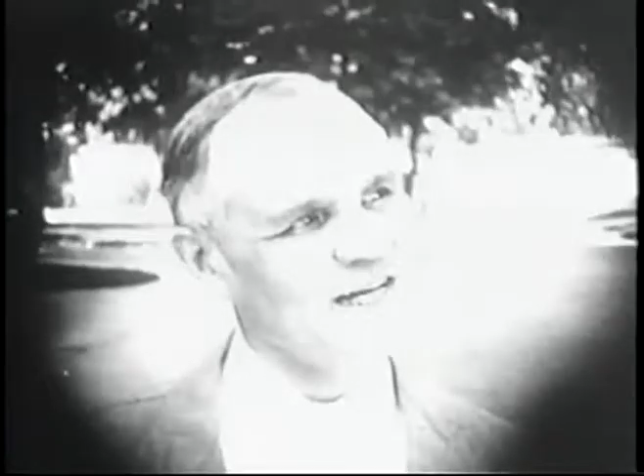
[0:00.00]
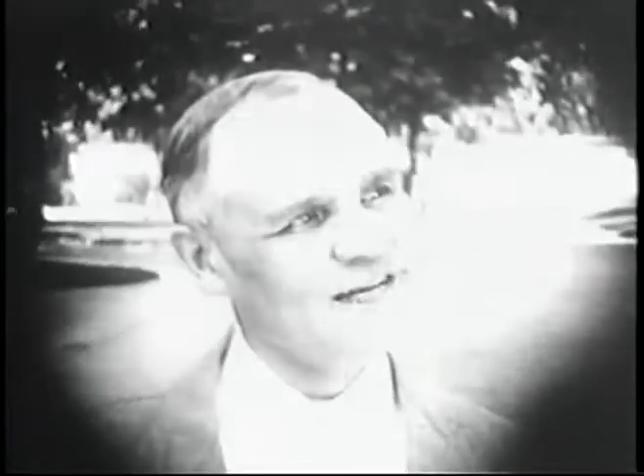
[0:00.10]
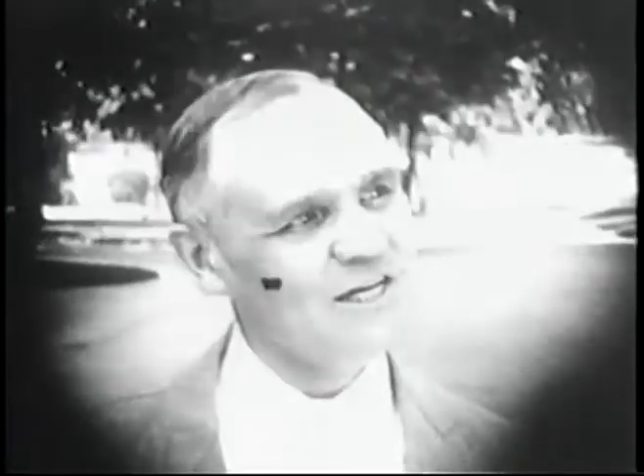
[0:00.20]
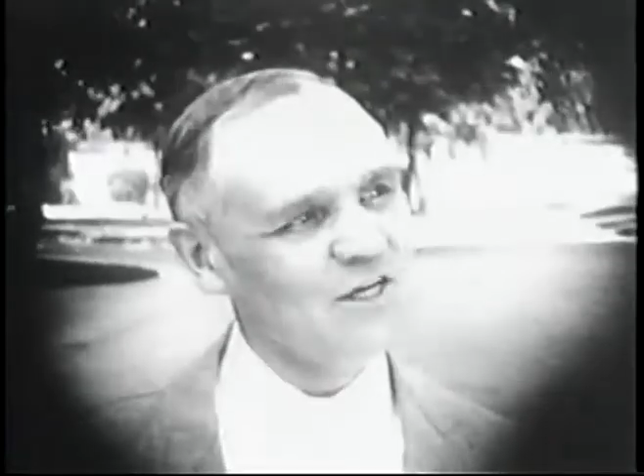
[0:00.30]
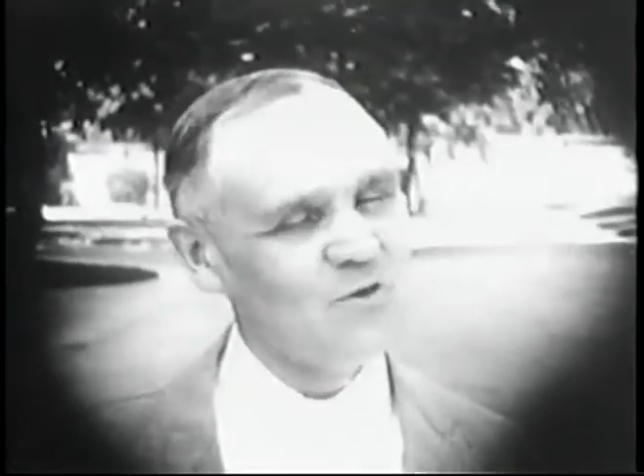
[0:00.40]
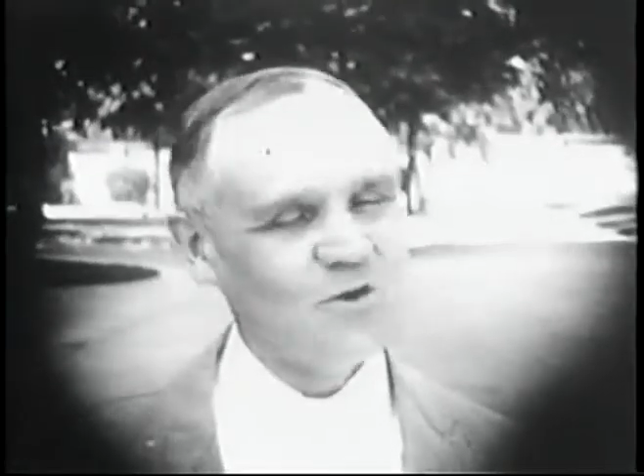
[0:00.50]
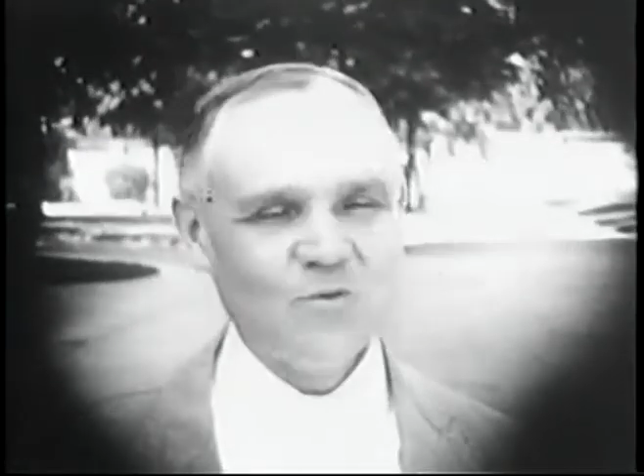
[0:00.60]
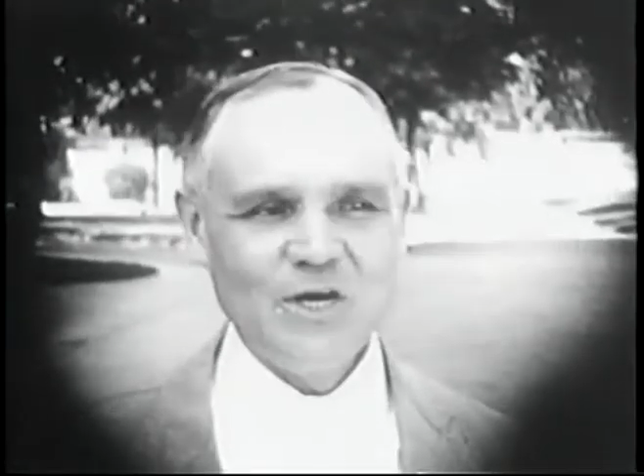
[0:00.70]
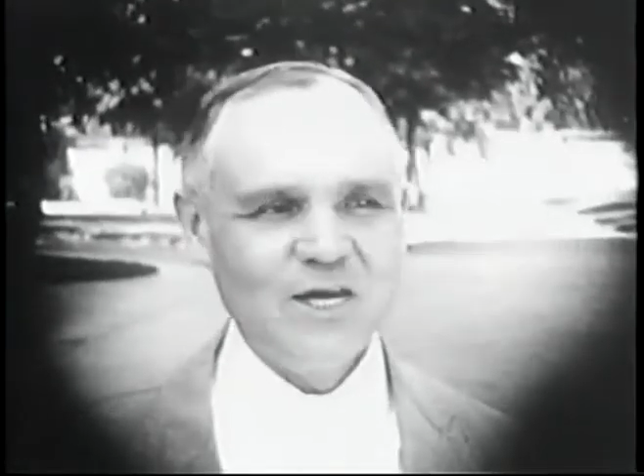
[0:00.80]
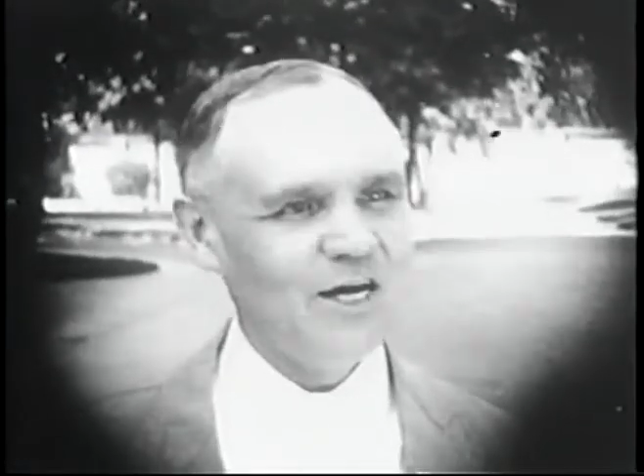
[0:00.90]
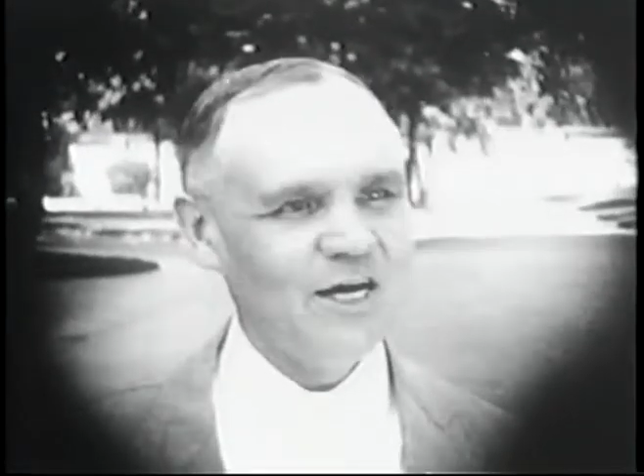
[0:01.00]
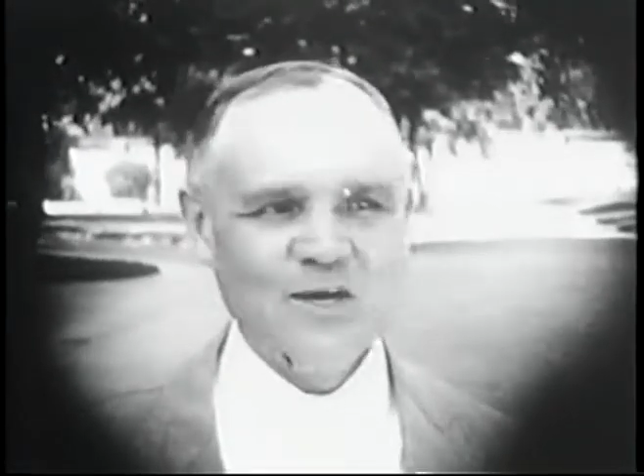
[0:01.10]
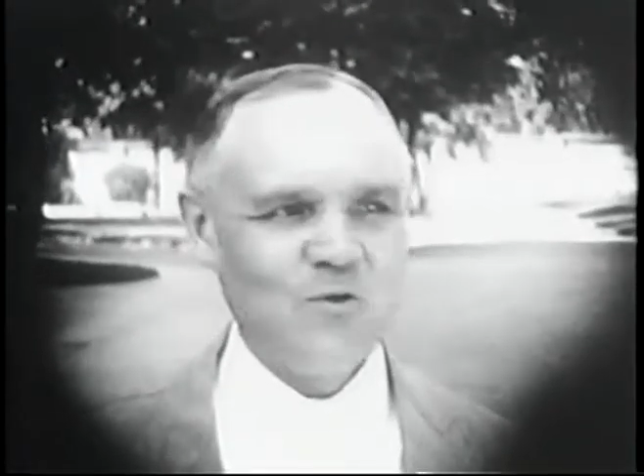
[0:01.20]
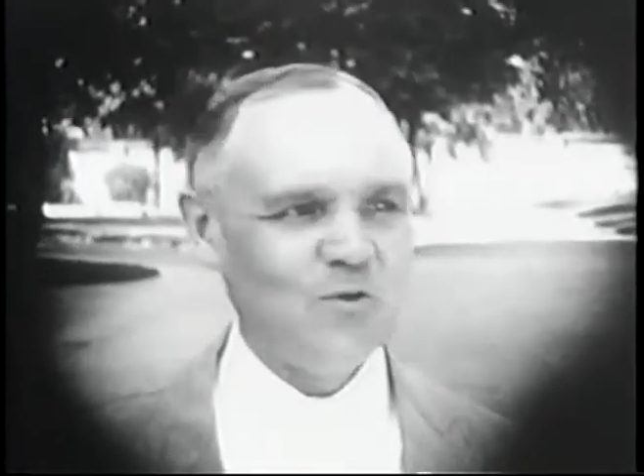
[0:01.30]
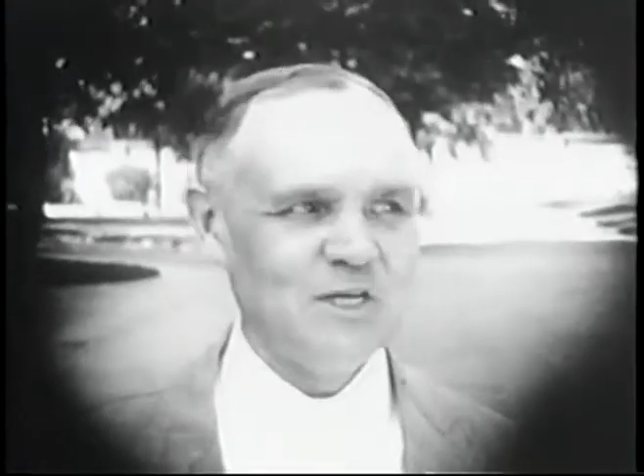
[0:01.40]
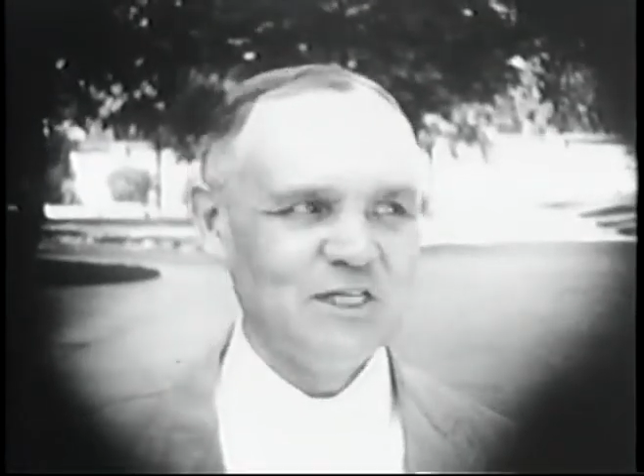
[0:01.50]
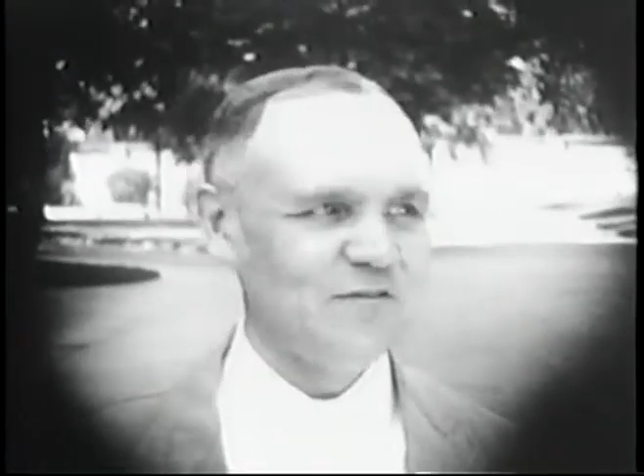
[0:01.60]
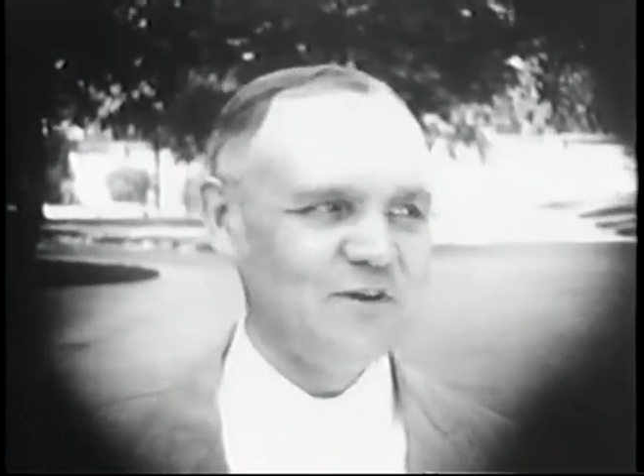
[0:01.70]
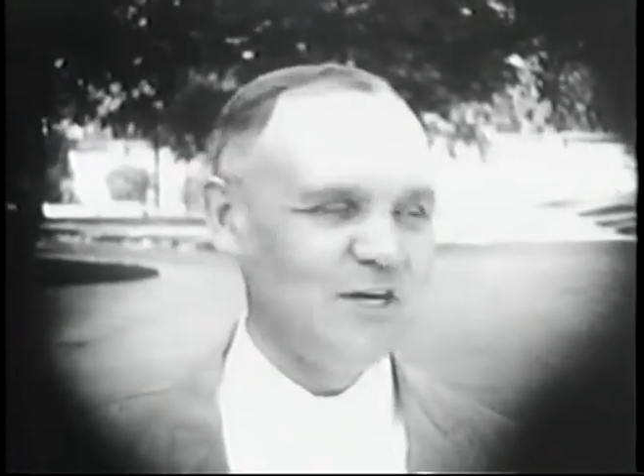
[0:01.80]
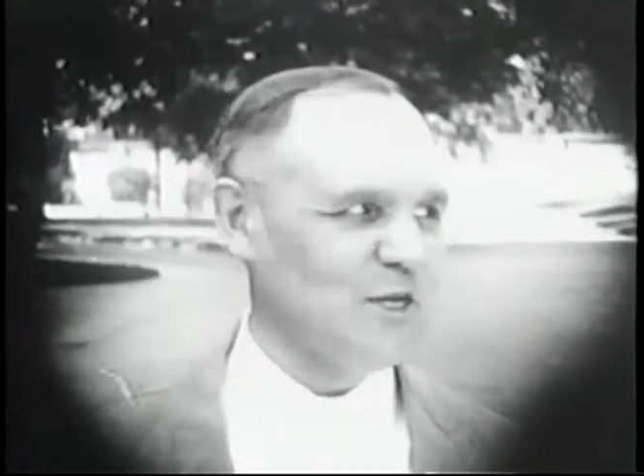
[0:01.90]
A name that will be readily
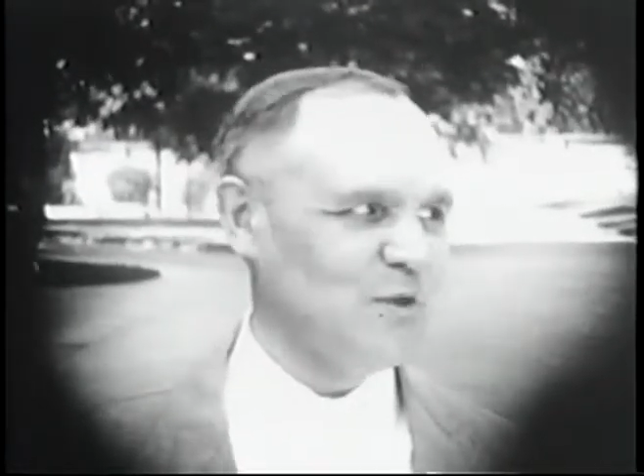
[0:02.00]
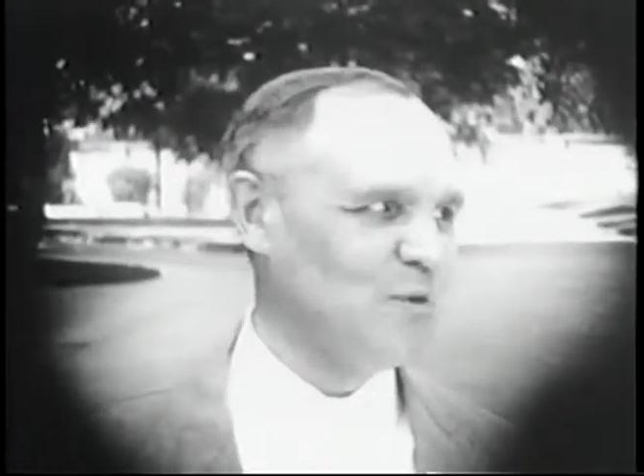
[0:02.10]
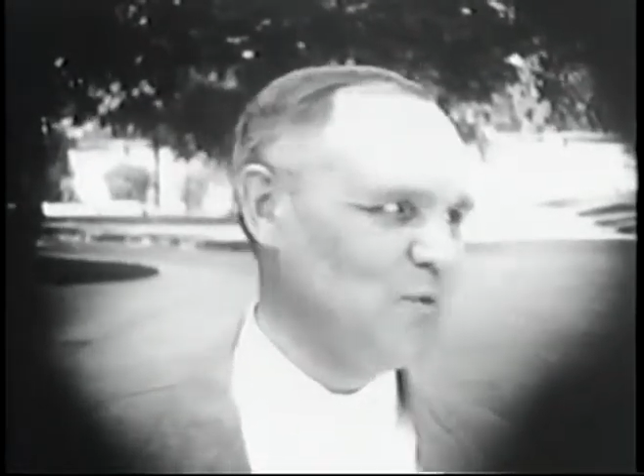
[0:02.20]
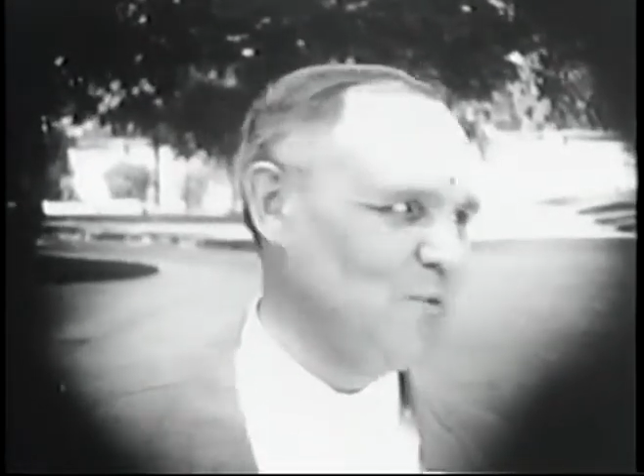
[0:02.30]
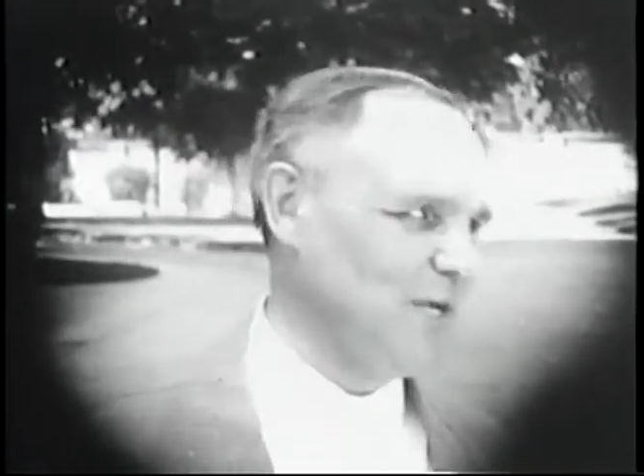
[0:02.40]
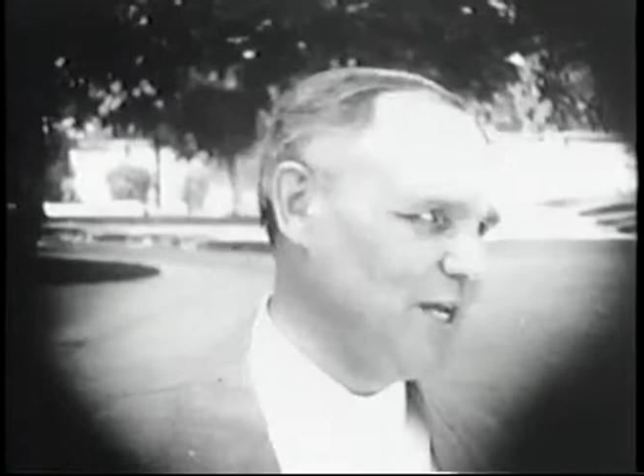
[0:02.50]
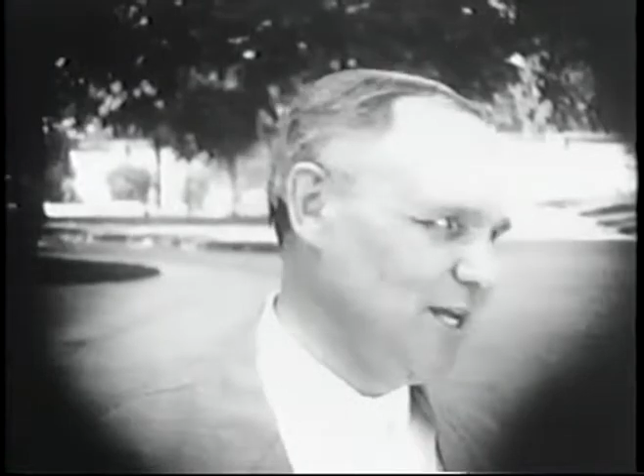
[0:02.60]
recalled is James E.